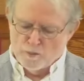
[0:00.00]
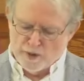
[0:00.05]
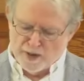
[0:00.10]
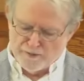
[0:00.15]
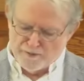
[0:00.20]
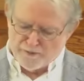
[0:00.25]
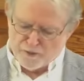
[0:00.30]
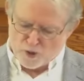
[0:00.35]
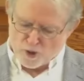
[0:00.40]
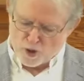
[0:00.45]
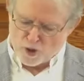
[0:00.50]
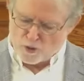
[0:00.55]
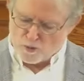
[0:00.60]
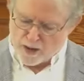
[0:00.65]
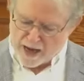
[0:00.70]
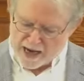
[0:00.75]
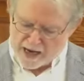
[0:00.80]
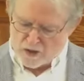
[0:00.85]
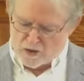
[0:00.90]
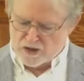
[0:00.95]
but for
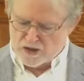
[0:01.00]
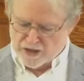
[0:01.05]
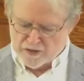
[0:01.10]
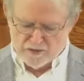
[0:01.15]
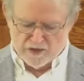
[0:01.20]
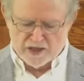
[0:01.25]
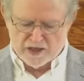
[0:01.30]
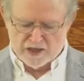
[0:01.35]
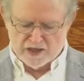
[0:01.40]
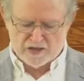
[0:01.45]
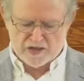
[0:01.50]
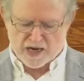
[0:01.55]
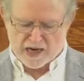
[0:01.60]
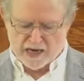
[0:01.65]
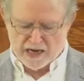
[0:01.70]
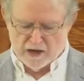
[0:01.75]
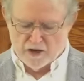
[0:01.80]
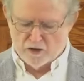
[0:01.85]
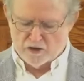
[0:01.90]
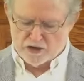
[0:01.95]
arousing the
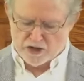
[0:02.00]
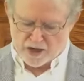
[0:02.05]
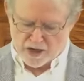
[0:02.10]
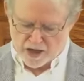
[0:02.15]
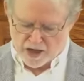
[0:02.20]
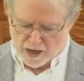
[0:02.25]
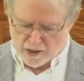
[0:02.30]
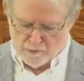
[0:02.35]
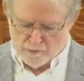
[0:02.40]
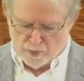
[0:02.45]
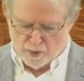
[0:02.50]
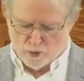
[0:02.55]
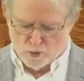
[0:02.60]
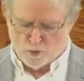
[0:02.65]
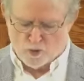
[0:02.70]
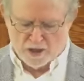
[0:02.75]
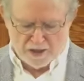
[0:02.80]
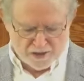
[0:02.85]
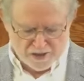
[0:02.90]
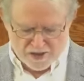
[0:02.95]
desire to
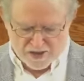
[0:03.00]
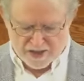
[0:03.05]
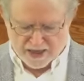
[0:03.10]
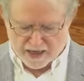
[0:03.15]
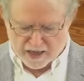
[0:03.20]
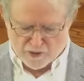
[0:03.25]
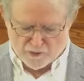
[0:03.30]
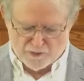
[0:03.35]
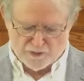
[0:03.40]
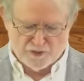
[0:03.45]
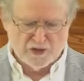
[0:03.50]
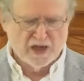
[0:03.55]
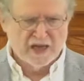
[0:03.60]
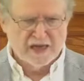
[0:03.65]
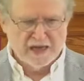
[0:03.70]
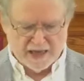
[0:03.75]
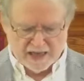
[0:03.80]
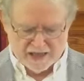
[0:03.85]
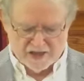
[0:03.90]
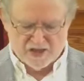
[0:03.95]
humble oneself
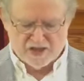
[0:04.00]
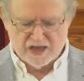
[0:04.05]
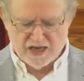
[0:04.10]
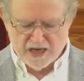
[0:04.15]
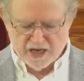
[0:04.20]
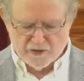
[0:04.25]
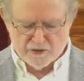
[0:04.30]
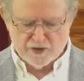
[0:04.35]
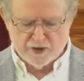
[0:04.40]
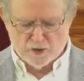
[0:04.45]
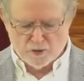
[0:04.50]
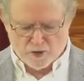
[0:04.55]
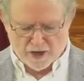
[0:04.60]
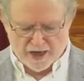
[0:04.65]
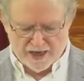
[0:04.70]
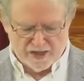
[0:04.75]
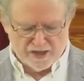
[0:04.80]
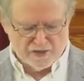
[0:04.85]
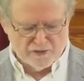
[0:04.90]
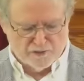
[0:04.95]
and seek the
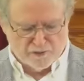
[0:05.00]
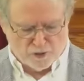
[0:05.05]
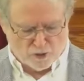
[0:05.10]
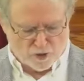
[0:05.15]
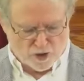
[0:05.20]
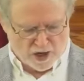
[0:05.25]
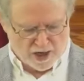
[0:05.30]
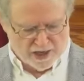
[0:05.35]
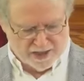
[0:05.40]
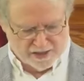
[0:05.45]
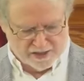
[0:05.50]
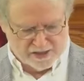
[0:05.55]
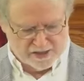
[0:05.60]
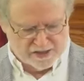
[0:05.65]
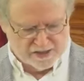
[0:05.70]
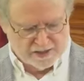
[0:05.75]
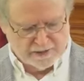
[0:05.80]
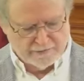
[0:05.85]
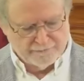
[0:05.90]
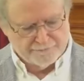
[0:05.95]
grace of
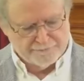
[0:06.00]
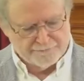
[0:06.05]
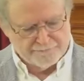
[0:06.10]
Christ.